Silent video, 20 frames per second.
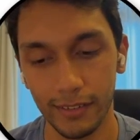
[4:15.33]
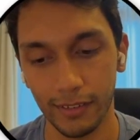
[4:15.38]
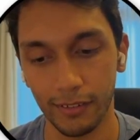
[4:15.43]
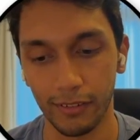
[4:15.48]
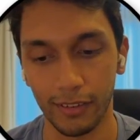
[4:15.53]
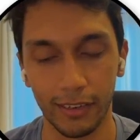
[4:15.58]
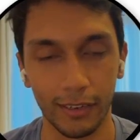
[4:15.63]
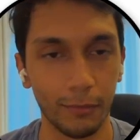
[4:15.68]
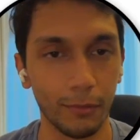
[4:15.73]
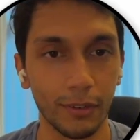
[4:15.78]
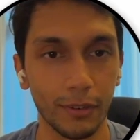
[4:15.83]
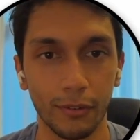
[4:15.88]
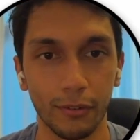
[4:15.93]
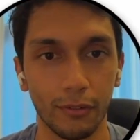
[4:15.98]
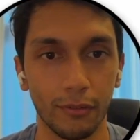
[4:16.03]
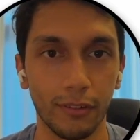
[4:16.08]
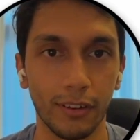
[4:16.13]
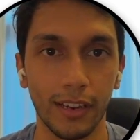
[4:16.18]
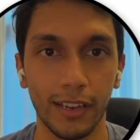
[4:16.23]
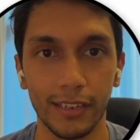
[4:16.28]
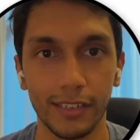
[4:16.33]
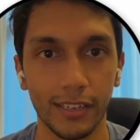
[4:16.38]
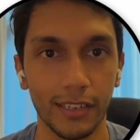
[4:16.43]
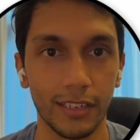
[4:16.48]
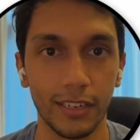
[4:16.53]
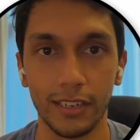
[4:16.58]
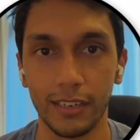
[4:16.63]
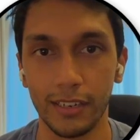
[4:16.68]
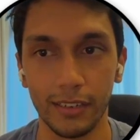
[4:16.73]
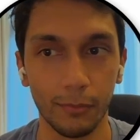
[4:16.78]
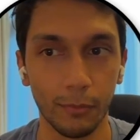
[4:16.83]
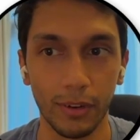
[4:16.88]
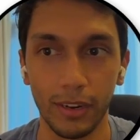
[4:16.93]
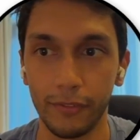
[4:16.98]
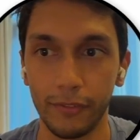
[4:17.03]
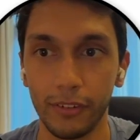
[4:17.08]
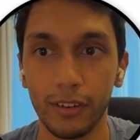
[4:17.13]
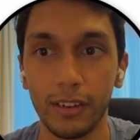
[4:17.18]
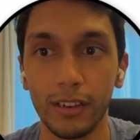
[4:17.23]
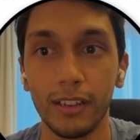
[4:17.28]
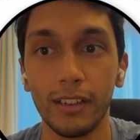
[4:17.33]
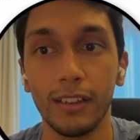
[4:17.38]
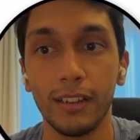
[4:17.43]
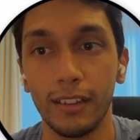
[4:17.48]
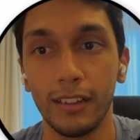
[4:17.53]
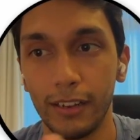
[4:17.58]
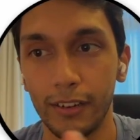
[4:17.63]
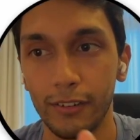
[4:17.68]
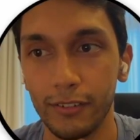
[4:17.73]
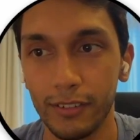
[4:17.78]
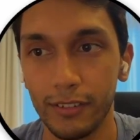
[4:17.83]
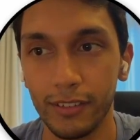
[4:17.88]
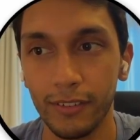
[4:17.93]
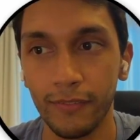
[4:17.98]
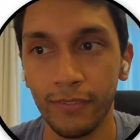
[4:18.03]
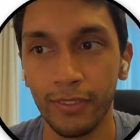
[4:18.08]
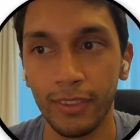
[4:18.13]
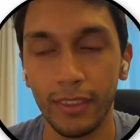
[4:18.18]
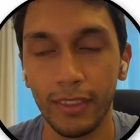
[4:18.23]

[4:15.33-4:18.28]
so like 123HJJJ, whatever, letters,